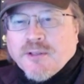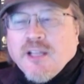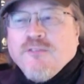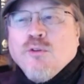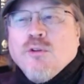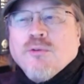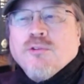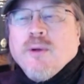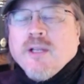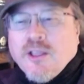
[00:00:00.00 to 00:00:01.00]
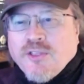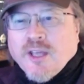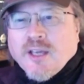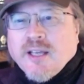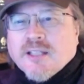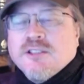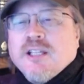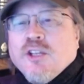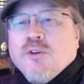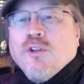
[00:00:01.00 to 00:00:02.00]
if you don't do anything, it's
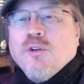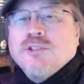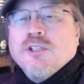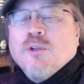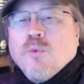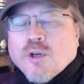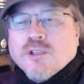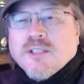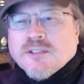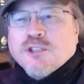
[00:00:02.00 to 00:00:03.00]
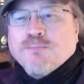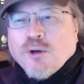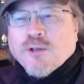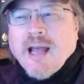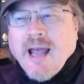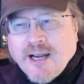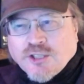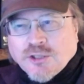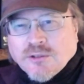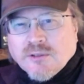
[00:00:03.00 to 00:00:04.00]
that you're using the worst as a spur to
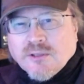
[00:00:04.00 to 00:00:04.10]
action.